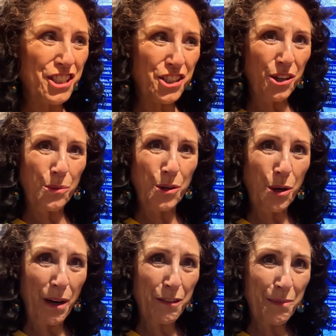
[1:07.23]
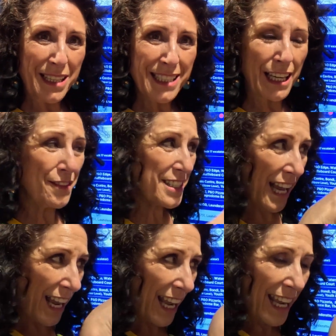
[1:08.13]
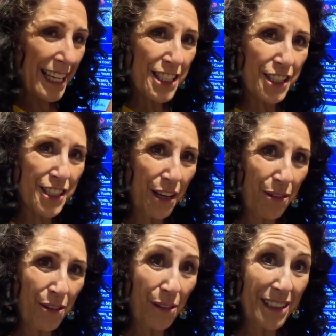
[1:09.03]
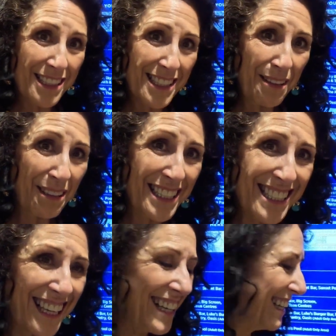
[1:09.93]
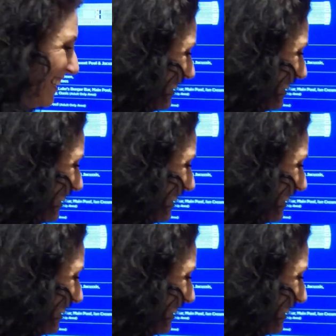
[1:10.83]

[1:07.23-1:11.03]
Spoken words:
a short walk away from these lifts. Let's just go through and see what it's like.